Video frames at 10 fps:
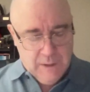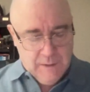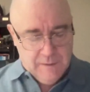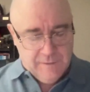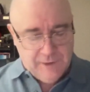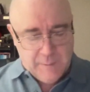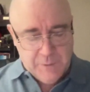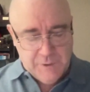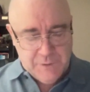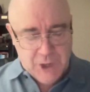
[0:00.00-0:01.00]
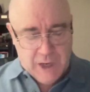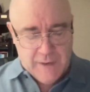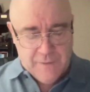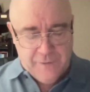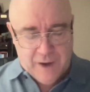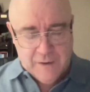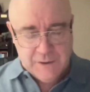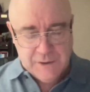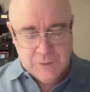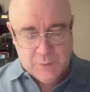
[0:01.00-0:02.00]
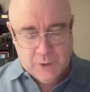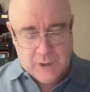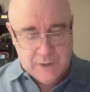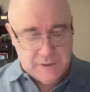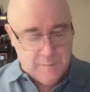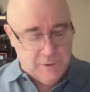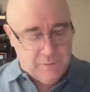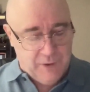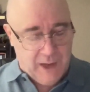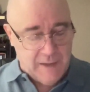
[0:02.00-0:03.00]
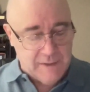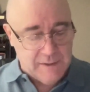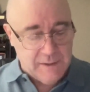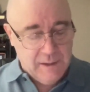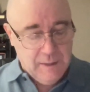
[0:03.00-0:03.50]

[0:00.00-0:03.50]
The disciples of John and the Pharisees were accustomed to fast.